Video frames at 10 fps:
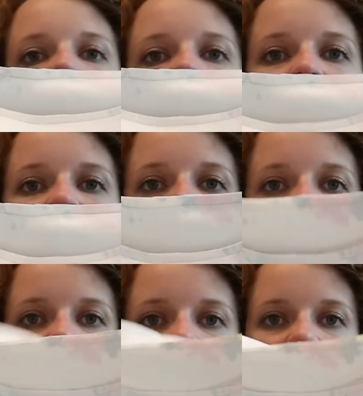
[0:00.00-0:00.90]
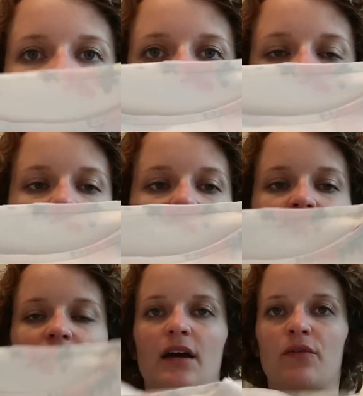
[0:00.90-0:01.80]
sleeves and the facing is still
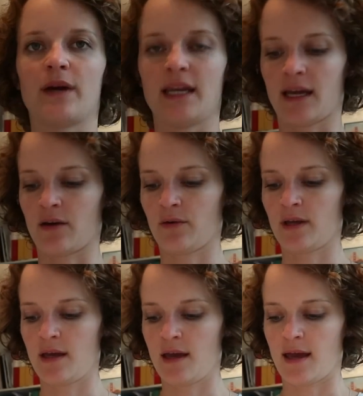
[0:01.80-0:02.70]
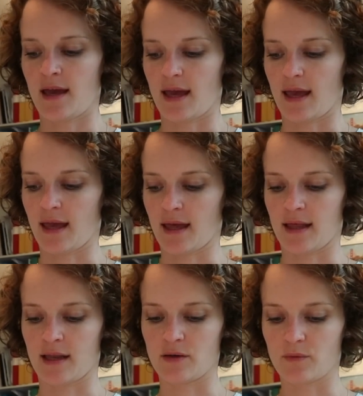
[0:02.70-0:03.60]
turned out right now.
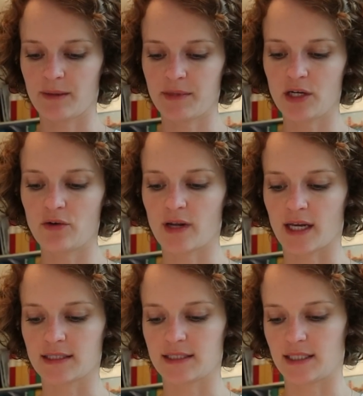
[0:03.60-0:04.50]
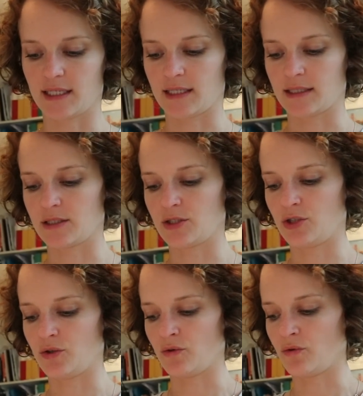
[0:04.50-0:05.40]
And what I'm going to do next is
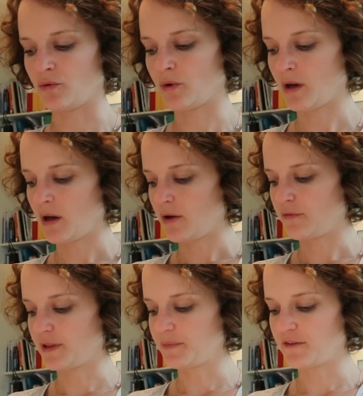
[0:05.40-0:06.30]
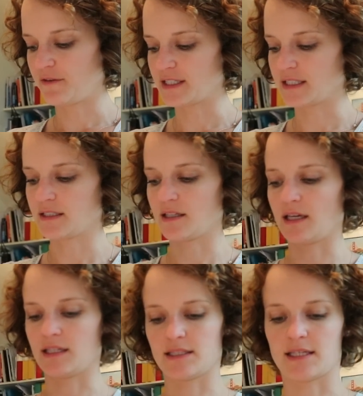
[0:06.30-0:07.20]
to flip the facing to
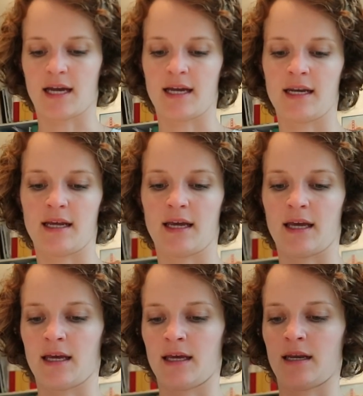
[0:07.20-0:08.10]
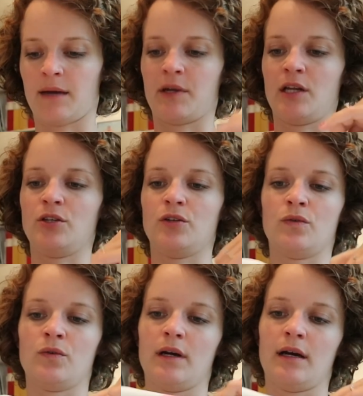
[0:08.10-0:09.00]
the inside, and I'm going to
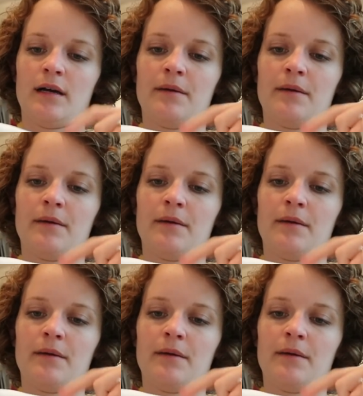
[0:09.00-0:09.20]
do,